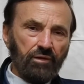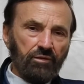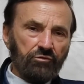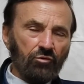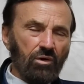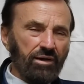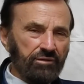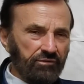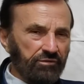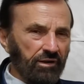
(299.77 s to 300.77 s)
So I
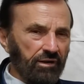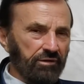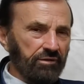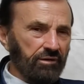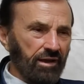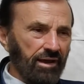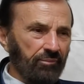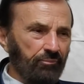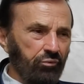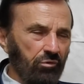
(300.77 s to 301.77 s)
decided I
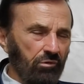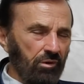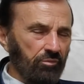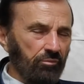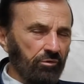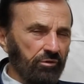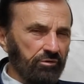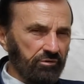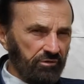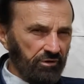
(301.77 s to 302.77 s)
probably
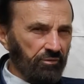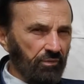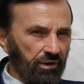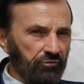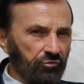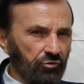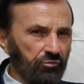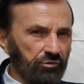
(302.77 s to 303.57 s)
could get my troops to